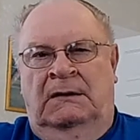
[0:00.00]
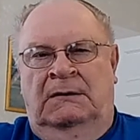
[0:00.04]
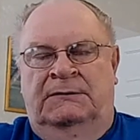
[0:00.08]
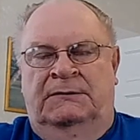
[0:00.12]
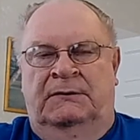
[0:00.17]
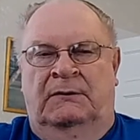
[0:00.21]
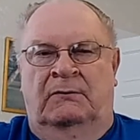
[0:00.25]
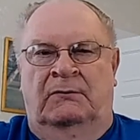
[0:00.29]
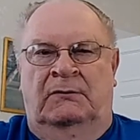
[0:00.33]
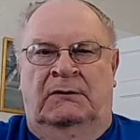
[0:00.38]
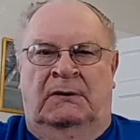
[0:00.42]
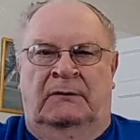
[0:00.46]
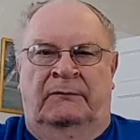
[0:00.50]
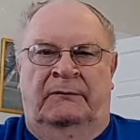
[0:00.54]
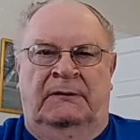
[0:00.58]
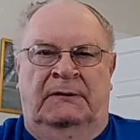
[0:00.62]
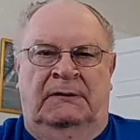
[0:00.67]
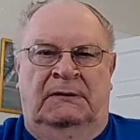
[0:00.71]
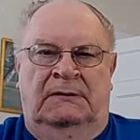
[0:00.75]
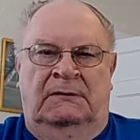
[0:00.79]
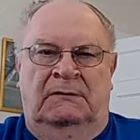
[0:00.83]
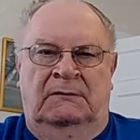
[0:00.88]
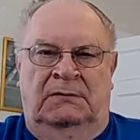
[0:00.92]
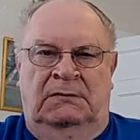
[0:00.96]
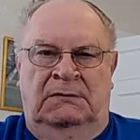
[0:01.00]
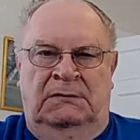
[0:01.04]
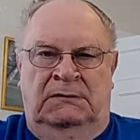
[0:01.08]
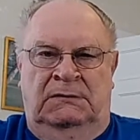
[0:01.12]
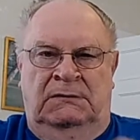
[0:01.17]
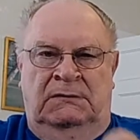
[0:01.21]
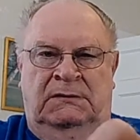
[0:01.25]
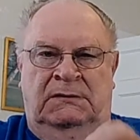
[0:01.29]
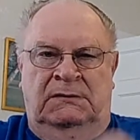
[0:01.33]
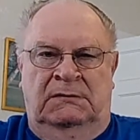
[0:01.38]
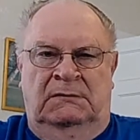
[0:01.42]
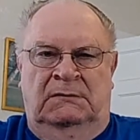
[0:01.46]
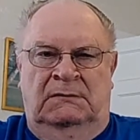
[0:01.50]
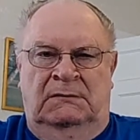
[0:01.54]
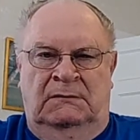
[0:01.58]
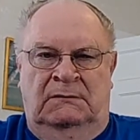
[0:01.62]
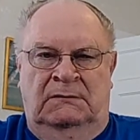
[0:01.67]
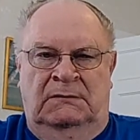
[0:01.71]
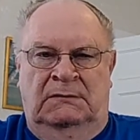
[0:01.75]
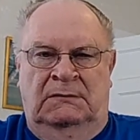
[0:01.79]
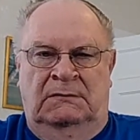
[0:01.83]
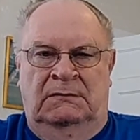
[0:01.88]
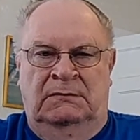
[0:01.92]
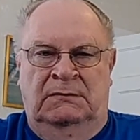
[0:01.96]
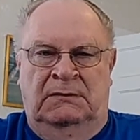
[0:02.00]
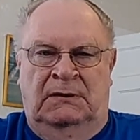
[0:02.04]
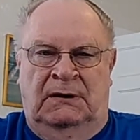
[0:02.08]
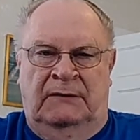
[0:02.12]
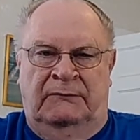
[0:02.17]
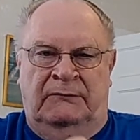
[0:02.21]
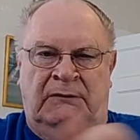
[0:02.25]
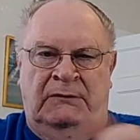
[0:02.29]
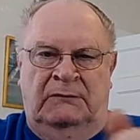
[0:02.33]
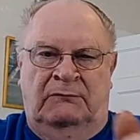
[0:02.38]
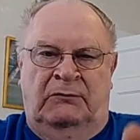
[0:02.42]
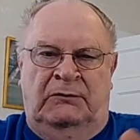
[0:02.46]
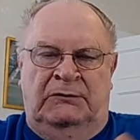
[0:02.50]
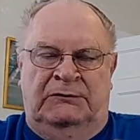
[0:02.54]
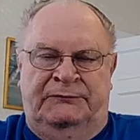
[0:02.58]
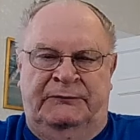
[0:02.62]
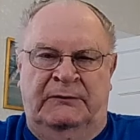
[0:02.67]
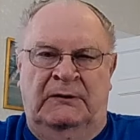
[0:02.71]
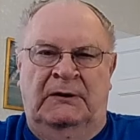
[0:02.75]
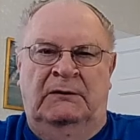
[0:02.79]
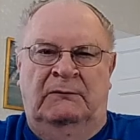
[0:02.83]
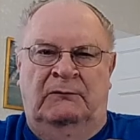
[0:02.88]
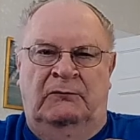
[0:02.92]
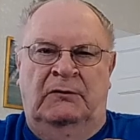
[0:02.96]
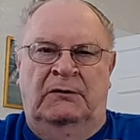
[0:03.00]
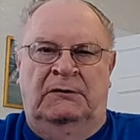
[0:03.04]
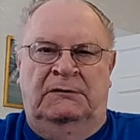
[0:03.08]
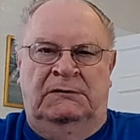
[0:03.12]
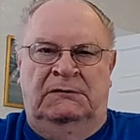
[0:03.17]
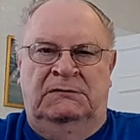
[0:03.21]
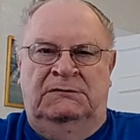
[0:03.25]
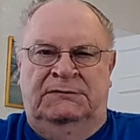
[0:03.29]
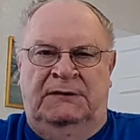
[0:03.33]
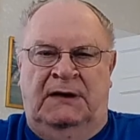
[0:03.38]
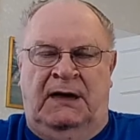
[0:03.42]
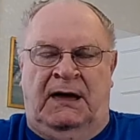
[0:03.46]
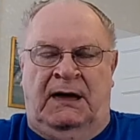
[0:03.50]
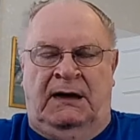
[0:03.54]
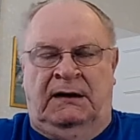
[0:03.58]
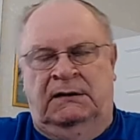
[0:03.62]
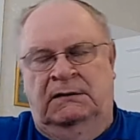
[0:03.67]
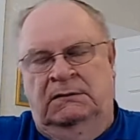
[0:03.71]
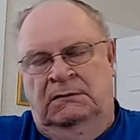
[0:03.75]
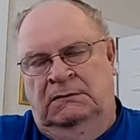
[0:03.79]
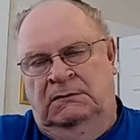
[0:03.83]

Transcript: So whenever you're having it, we're still in one sack,